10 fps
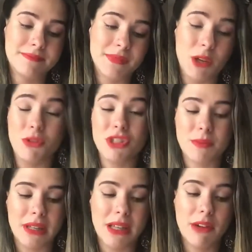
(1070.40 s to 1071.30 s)
it would
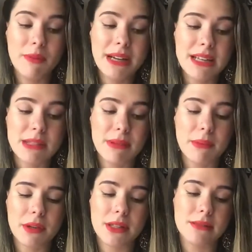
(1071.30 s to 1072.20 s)
be nice to be
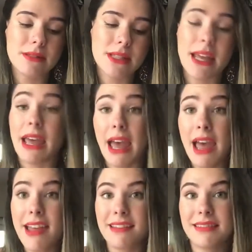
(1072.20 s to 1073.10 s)
able to say,
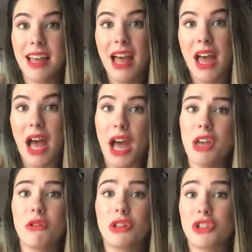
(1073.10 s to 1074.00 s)
hey, I
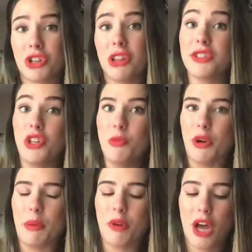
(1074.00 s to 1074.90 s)
own a Charlotte
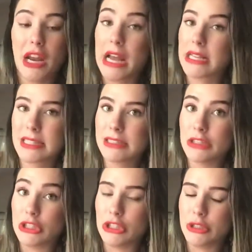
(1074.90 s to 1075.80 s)
Tilbury product.
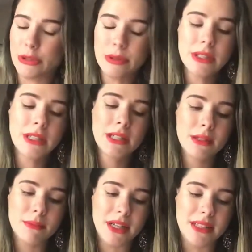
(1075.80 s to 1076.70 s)
Do you?
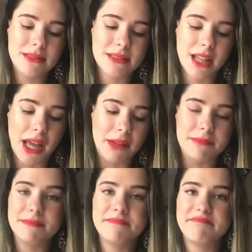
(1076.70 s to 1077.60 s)
But
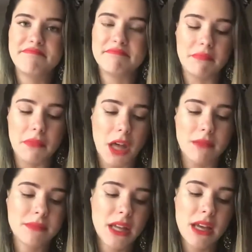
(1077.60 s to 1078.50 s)
no,
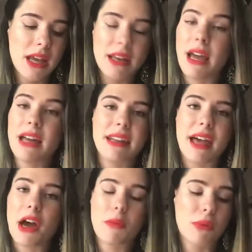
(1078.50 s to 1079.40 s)
not
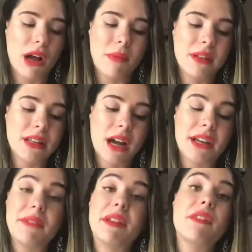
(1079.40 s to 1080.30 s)
now, probably not
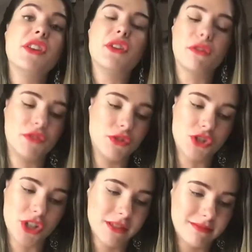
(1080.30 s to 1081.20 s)
even in the near future.